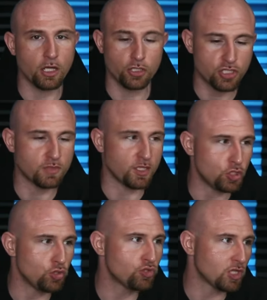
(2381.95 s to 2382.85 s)

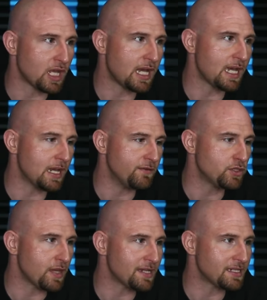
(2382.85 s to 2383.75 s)
June, July of
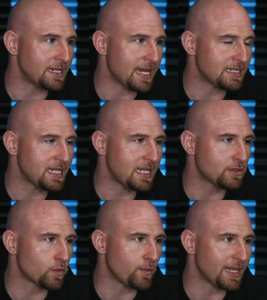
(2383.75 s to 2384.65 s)
2019
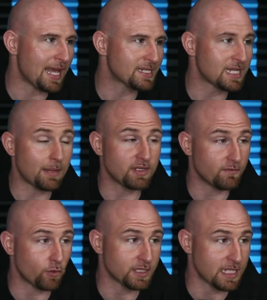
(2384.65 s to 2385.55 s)
is when we last topped at
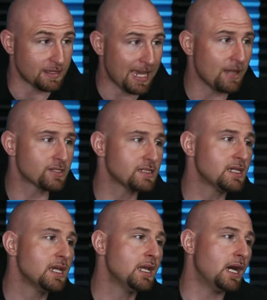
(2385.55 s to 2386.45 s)
14,000,
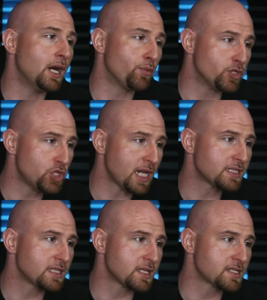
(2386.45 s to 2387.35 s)

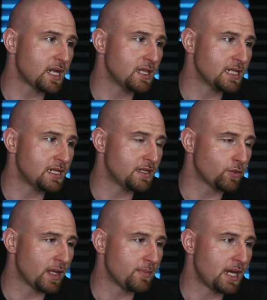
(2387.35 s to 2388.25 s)
rejected, consolidated in the
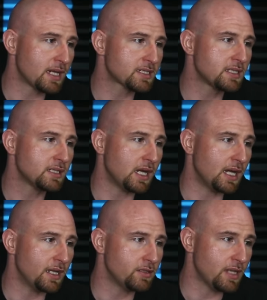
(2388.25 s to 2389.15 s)
red box,
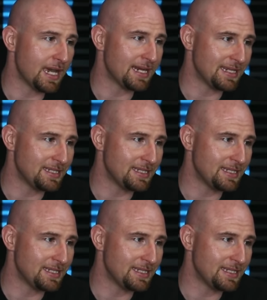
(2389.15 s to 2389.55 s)
had a